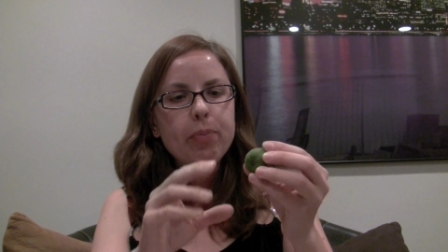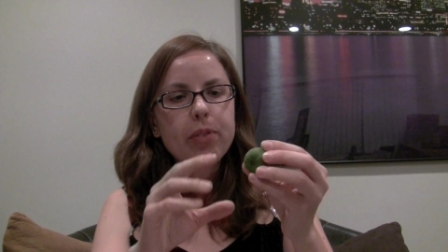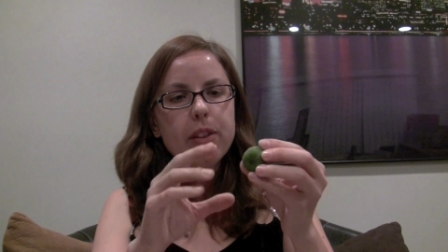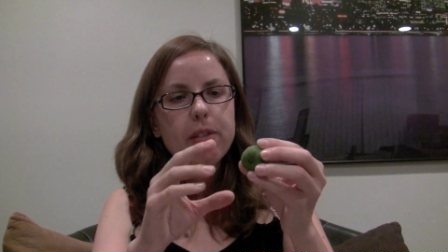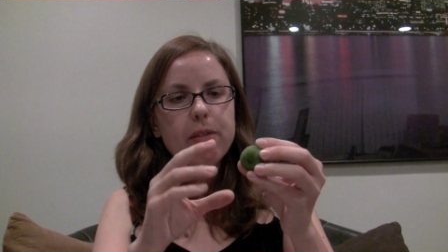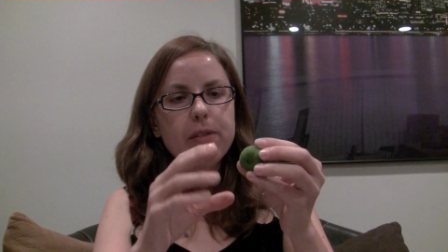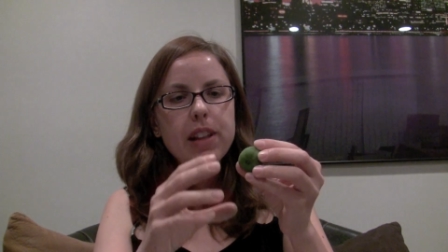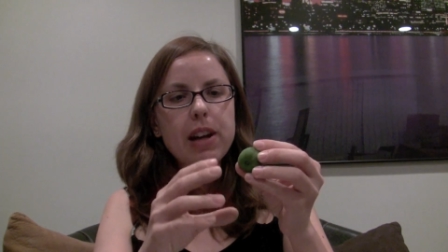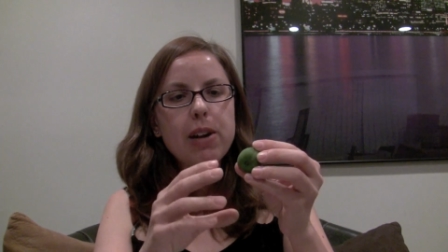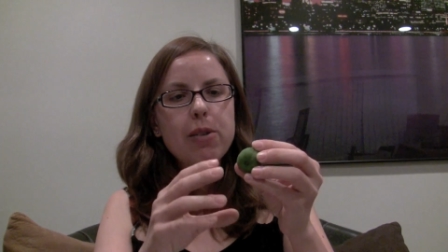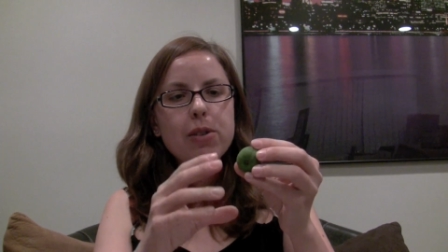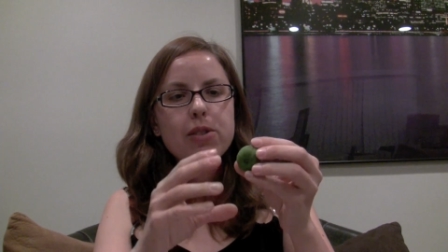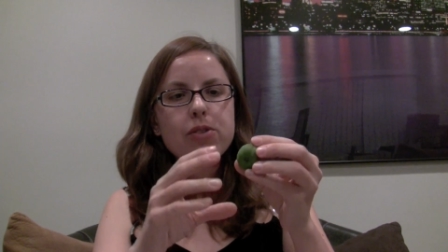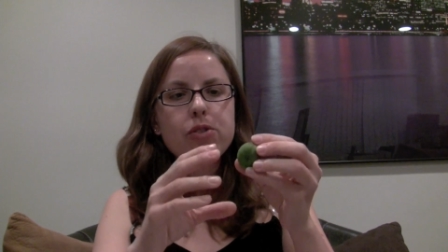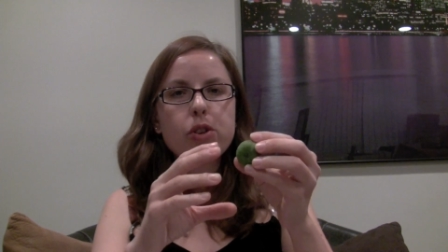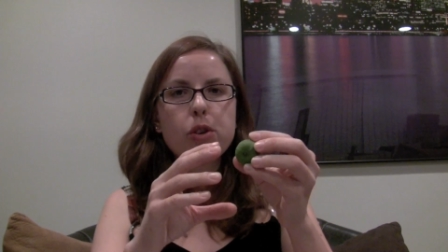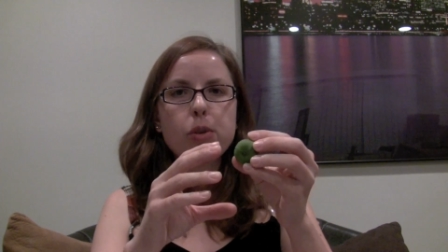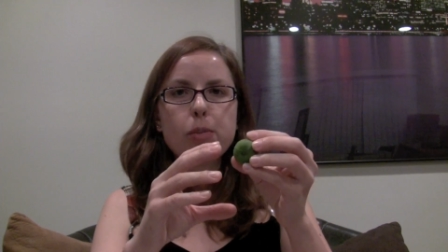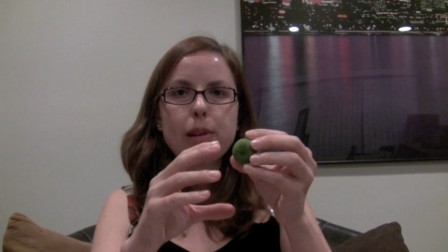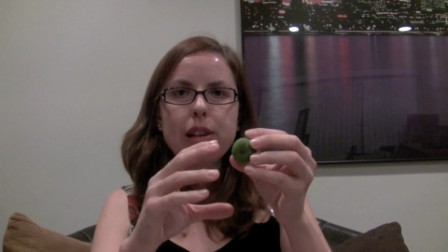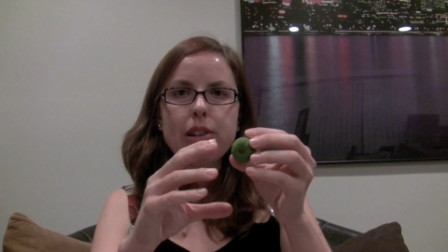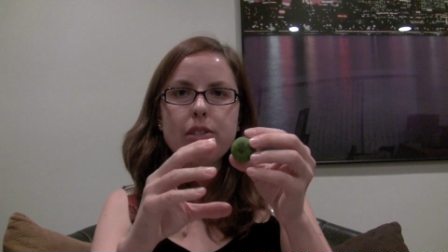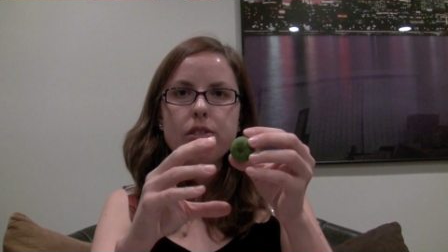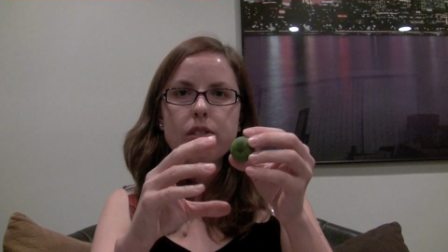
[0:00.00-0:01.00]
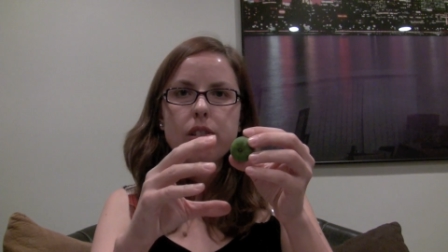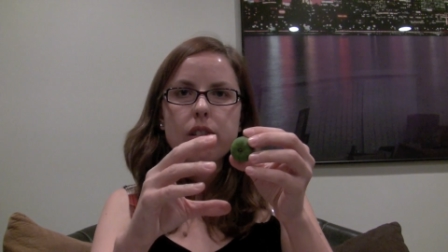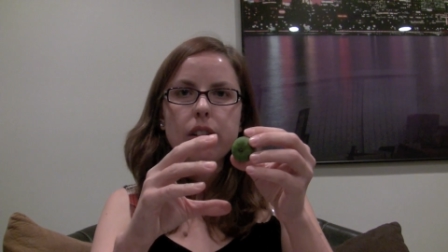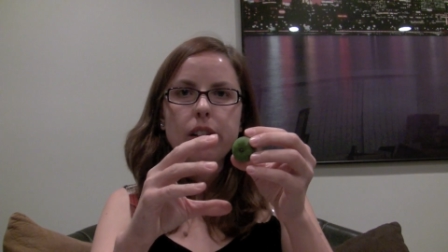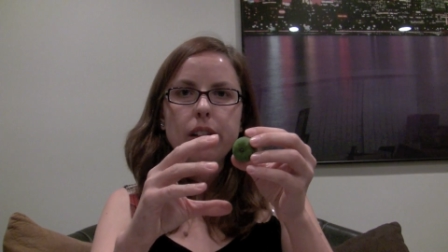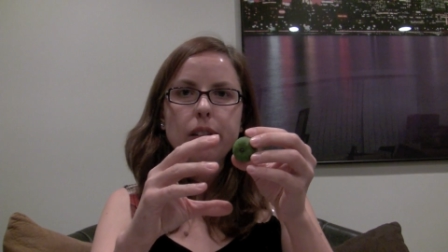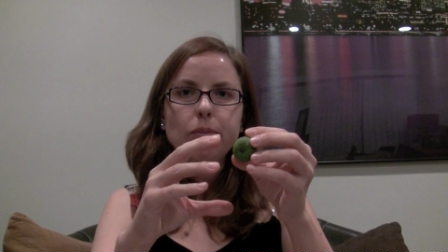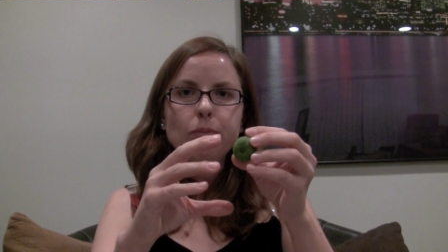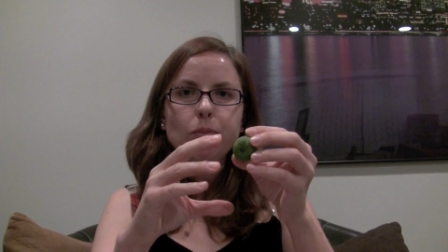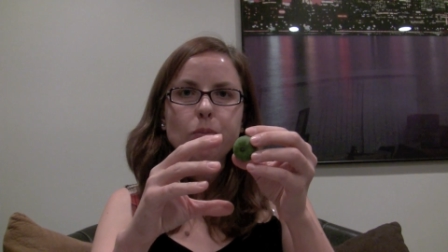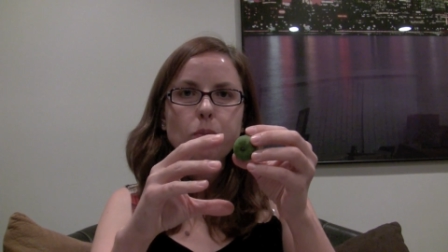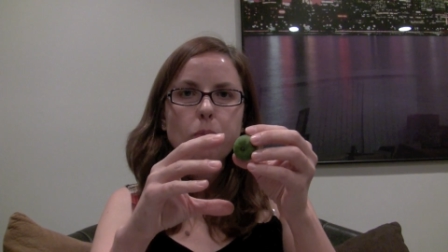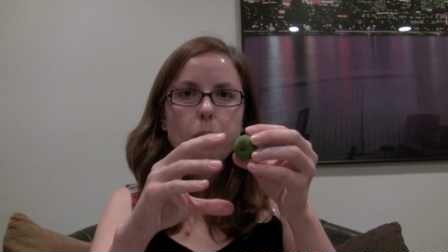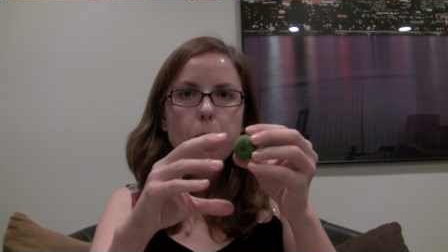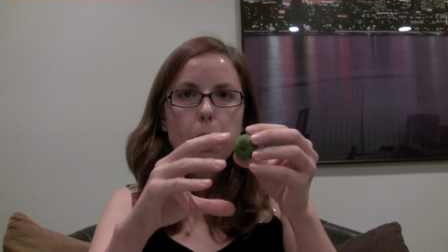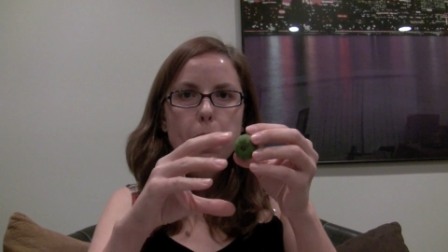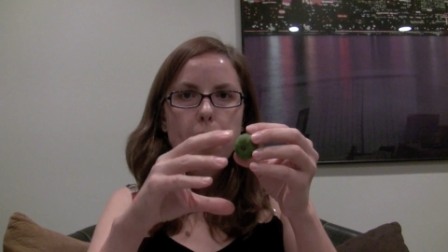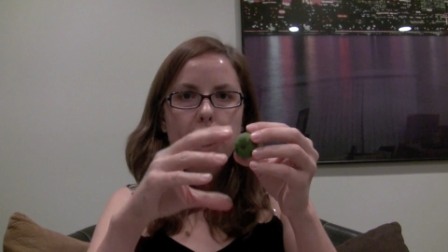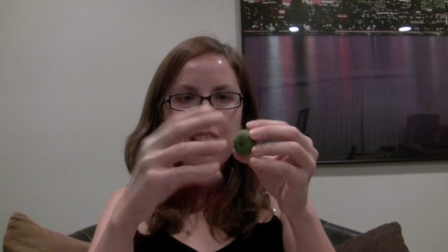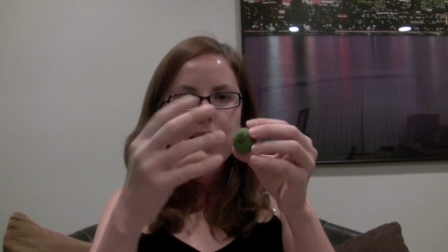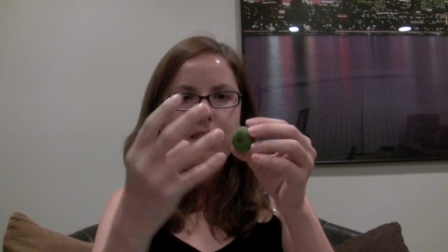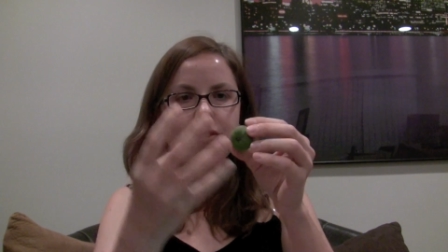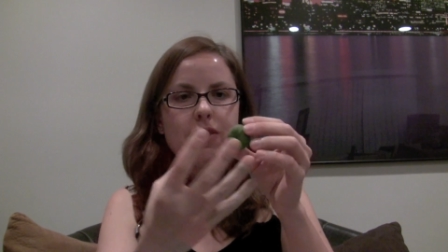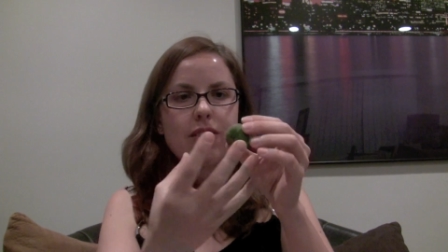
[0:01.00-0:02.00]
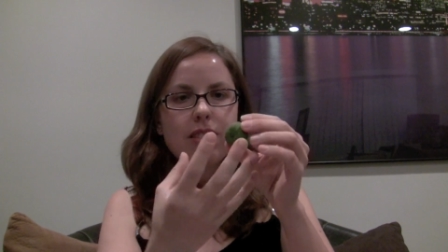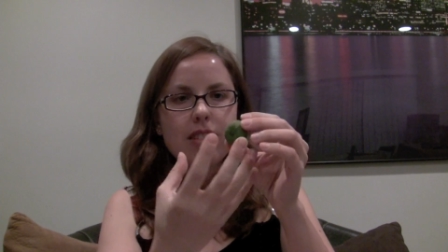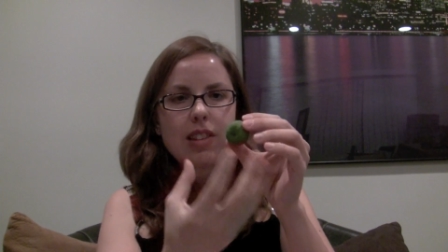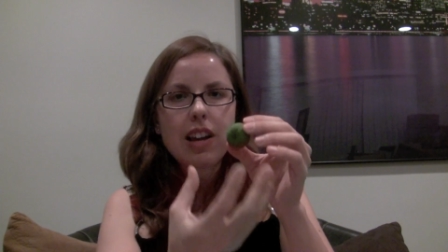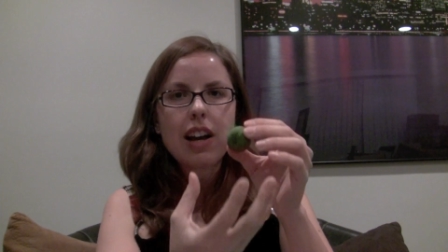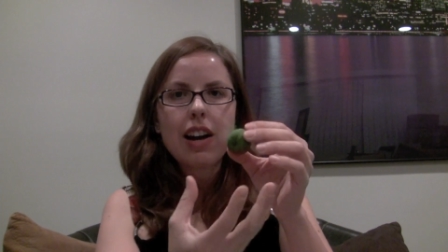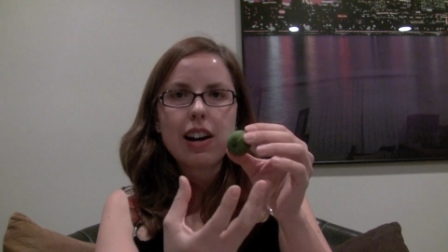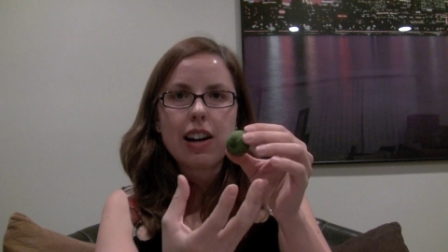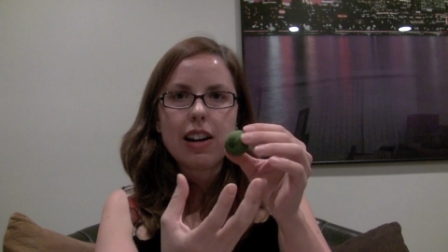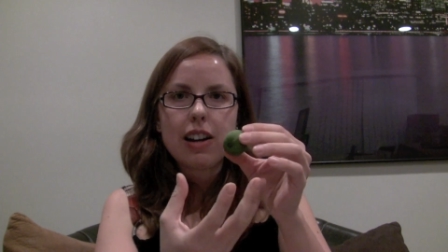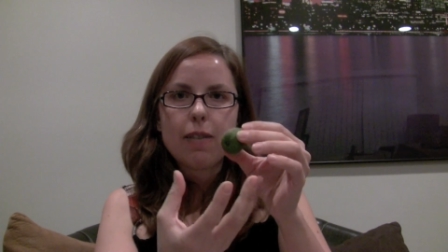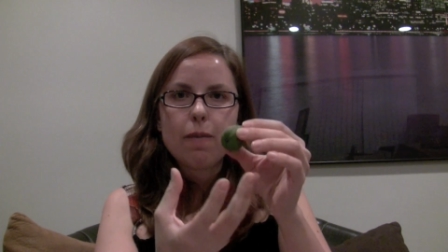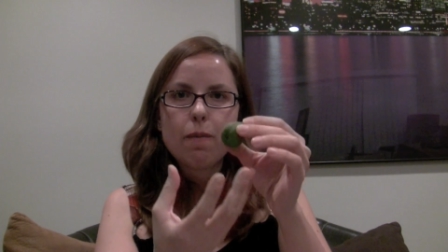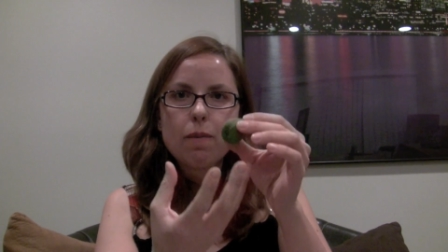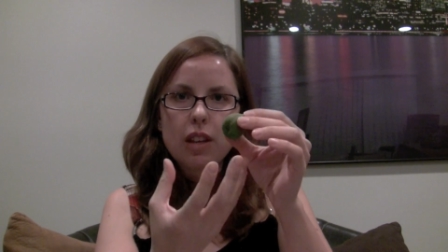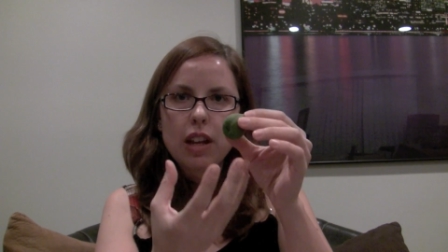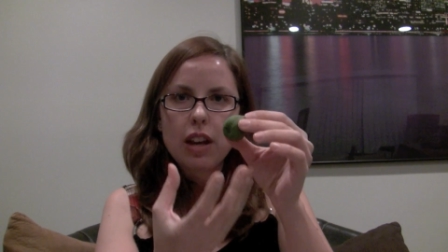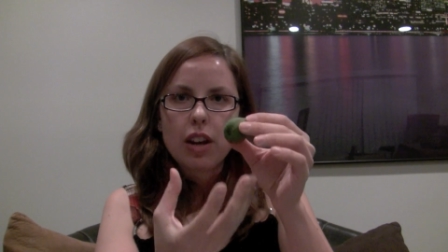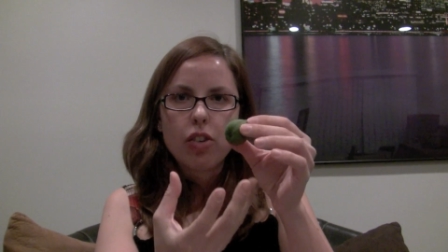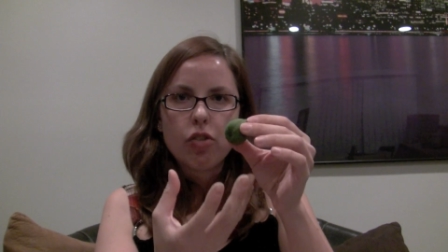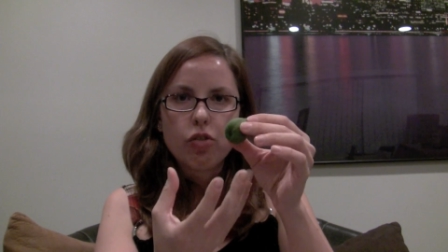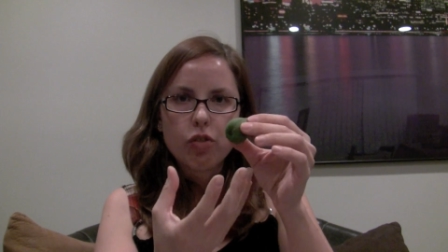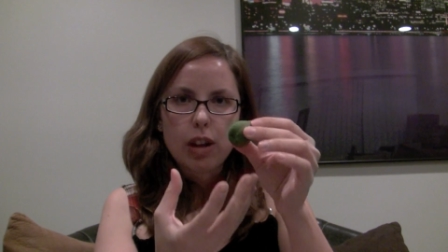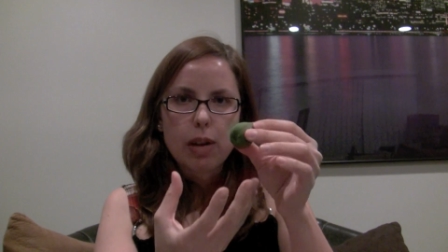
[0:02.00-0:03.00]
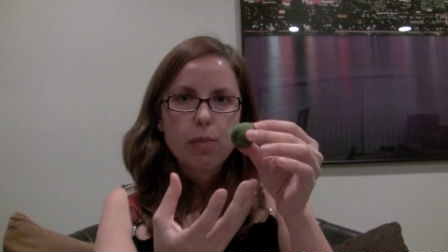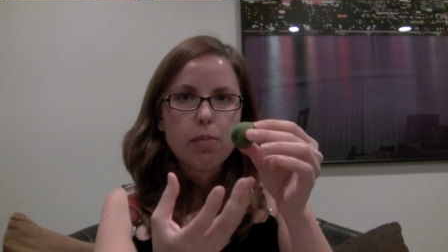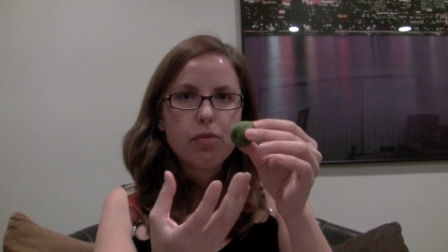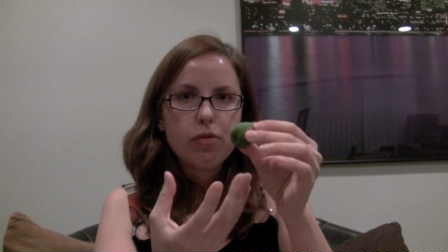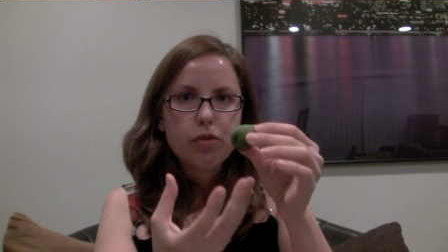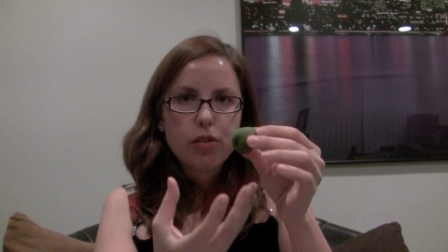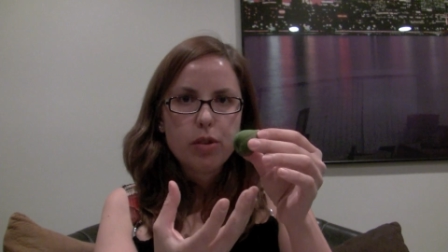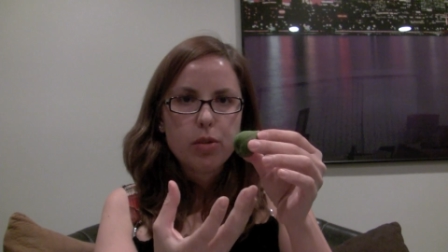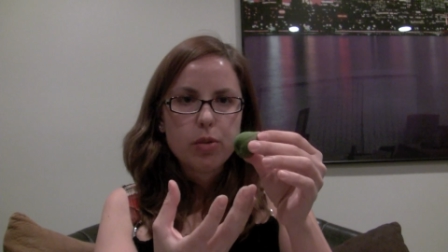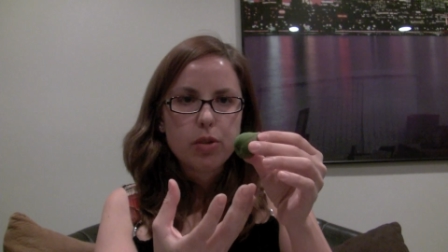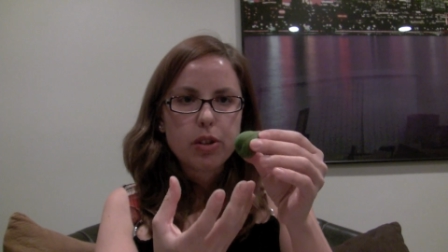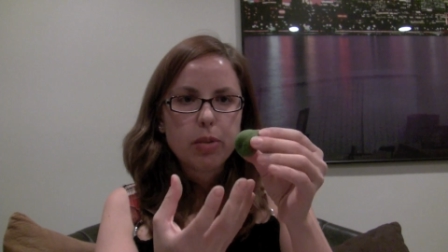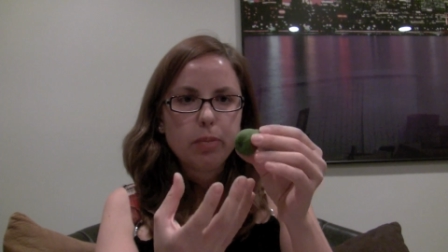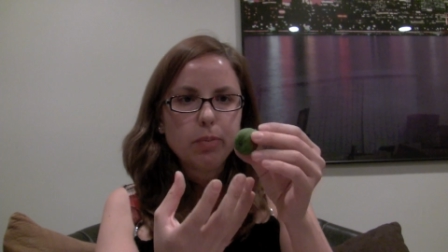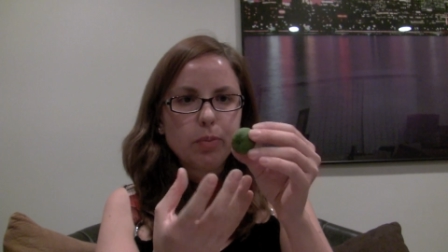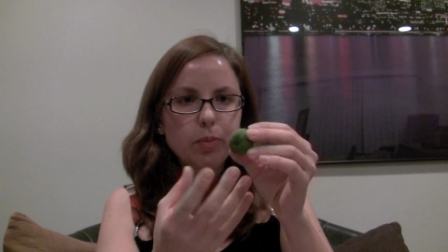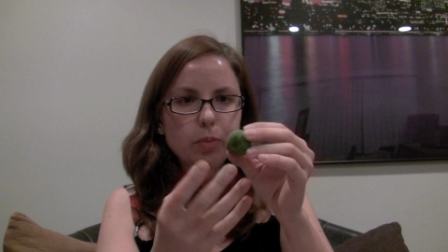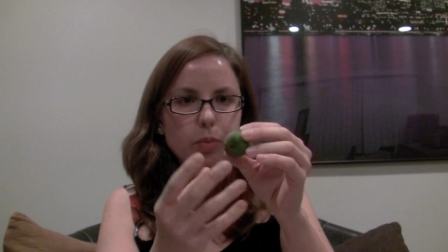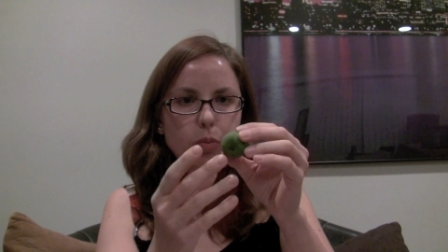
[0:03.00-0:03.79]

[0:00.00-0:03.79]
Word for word: The flowers are basically inside the unripe fruit.